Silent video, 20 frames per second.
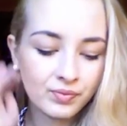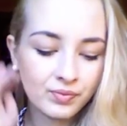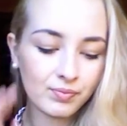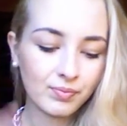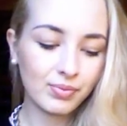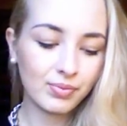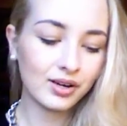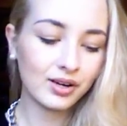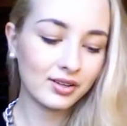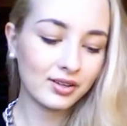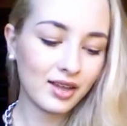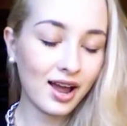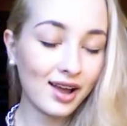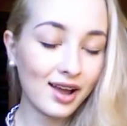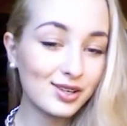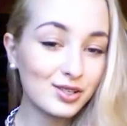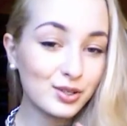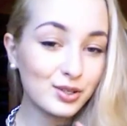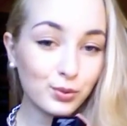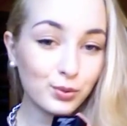But
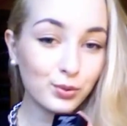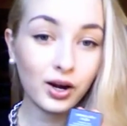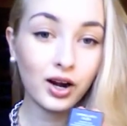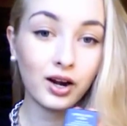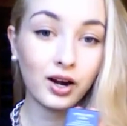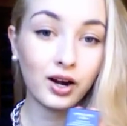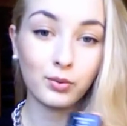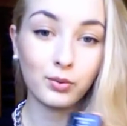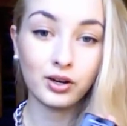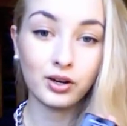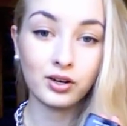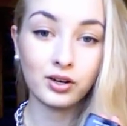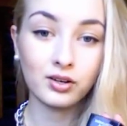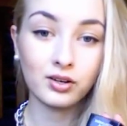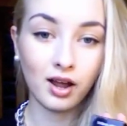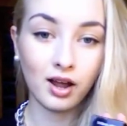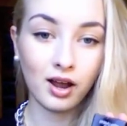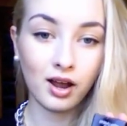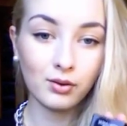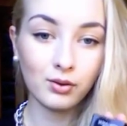I swear, when
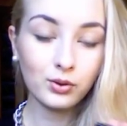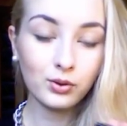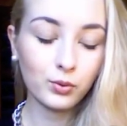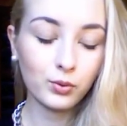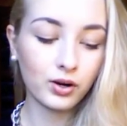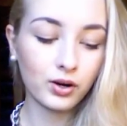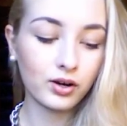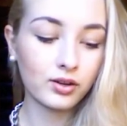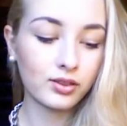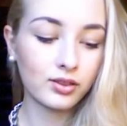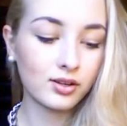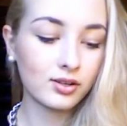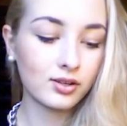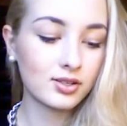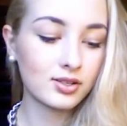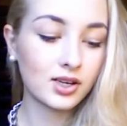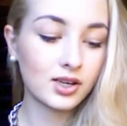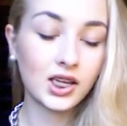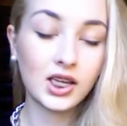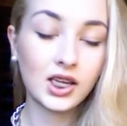I will wear
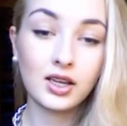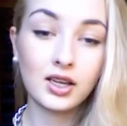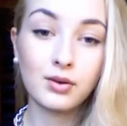this,